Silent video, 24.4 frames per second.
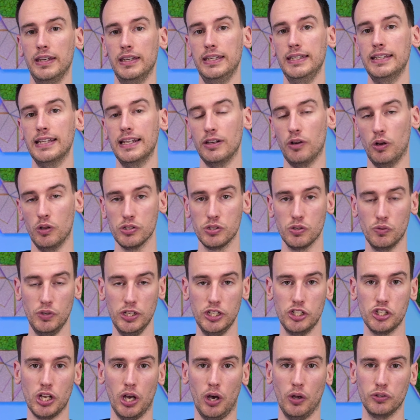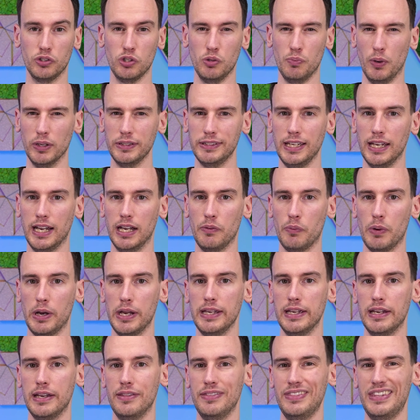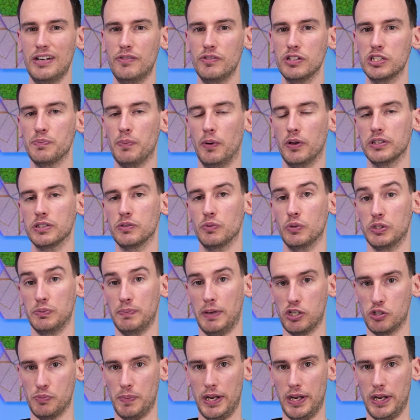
He then also reached out to ModDIY and their response was much